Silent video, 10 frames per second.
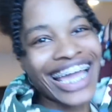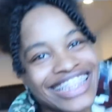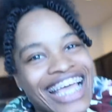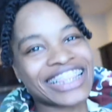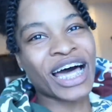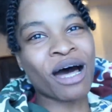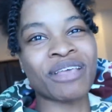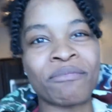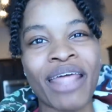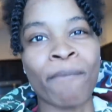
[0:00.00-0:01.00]
y'all hit that
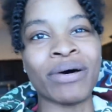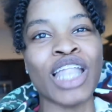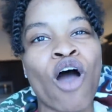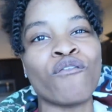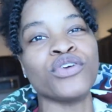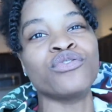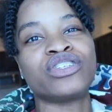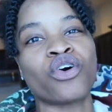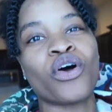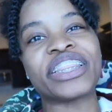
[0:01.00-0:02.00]
thumbs up down below if you
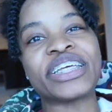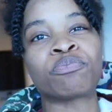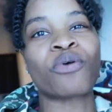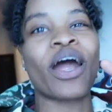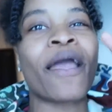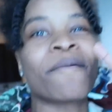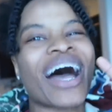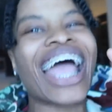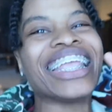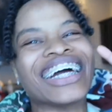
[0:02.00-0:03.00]
enjoyed this prank
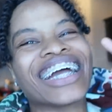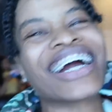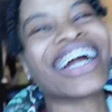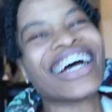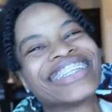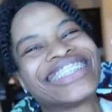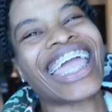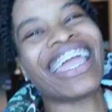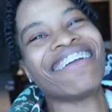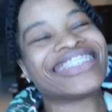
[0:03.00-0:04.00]
by your girl,
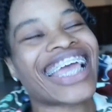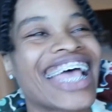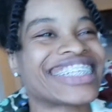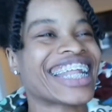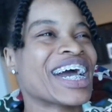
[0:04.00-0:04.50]
Team Jazz in the